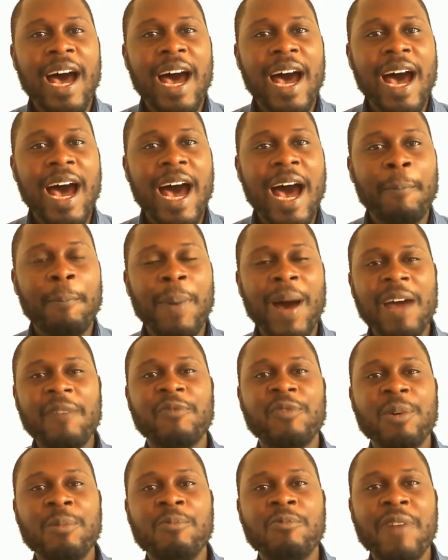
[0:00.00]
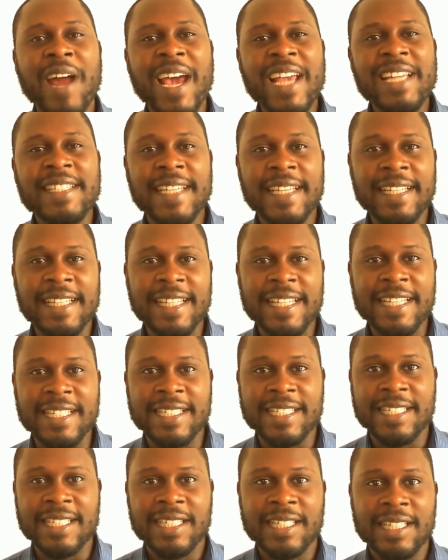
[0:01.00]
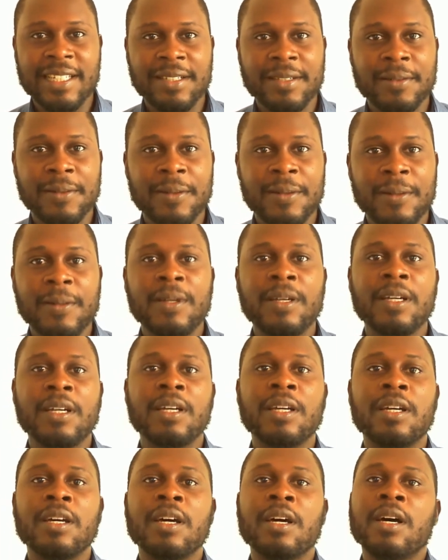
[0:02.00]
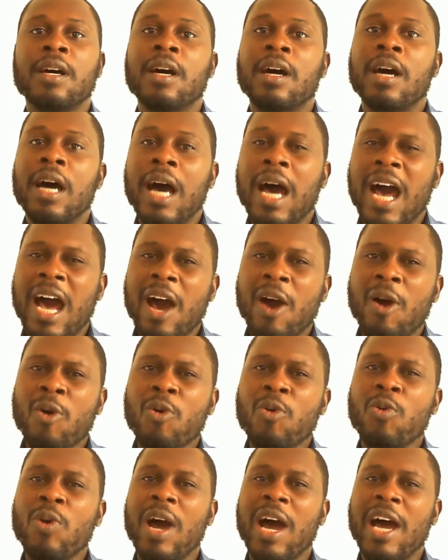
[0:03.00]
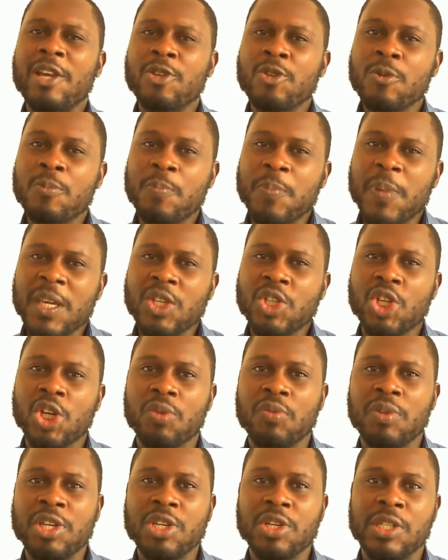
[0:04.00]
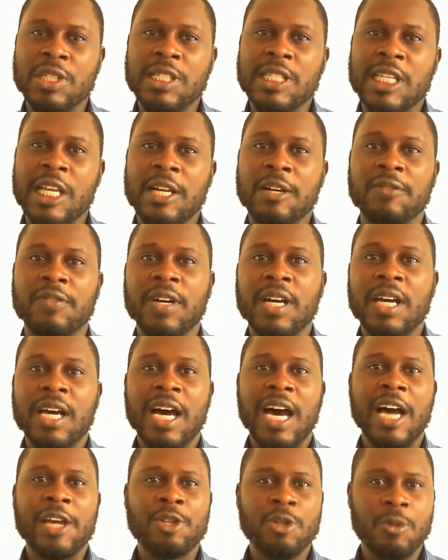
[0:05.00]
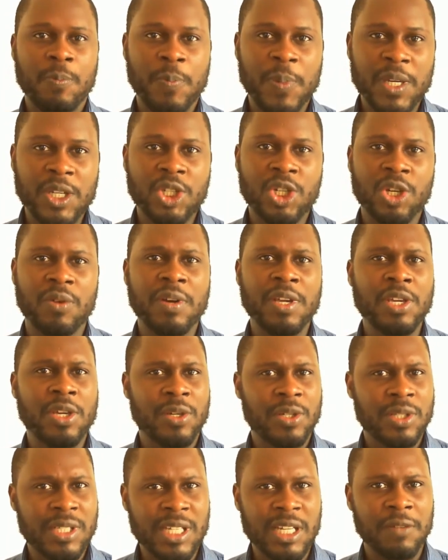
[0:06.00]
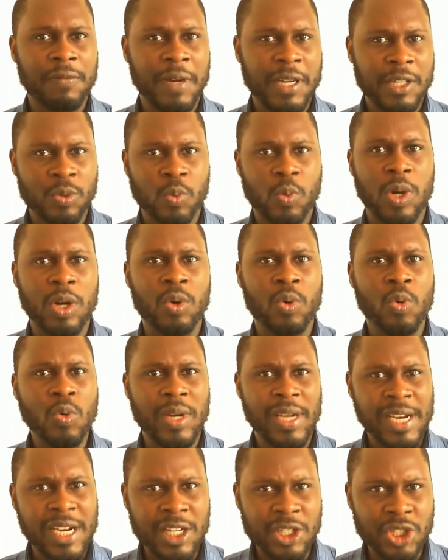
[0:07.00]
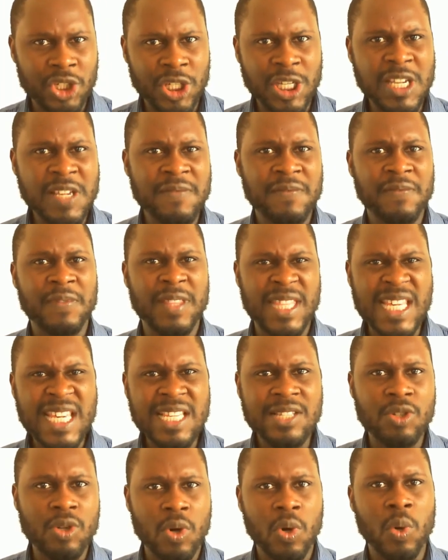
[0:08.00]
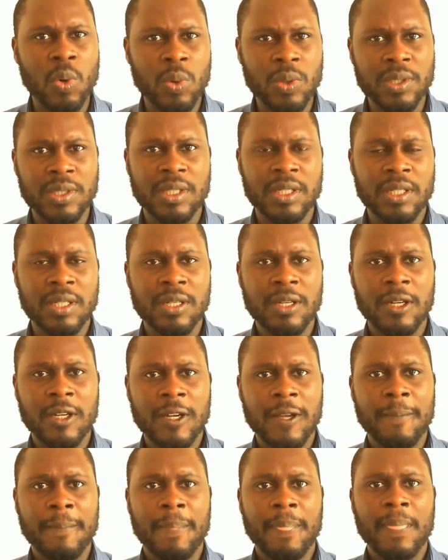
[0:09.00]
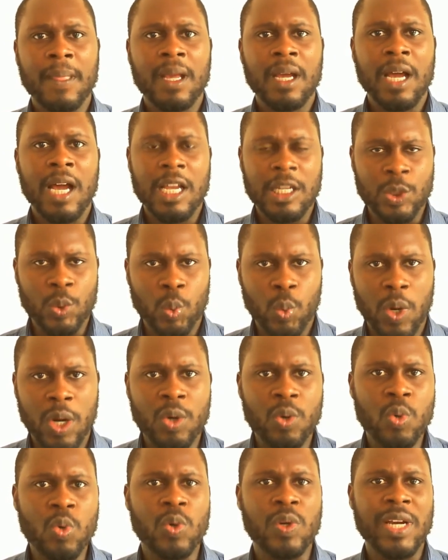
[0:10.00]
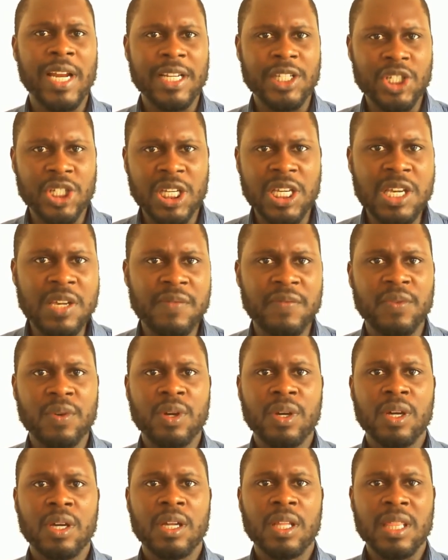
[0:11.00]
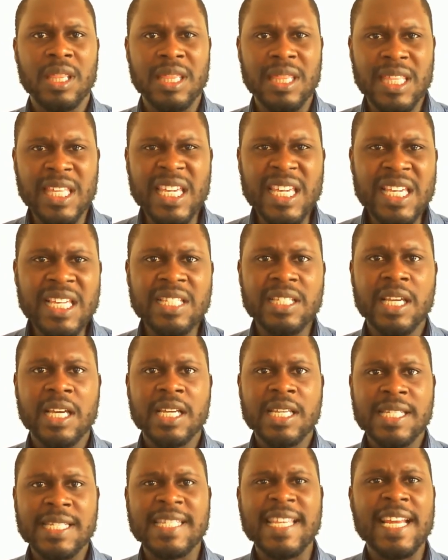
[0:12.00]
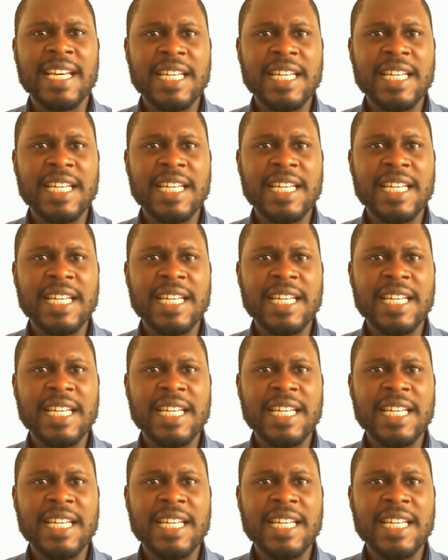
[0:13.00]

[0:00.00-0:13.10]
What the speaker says: apart from writing this, how are you picturing yourself? Are you picturing yourself as one who can achieve these goals? As one who could achieve these set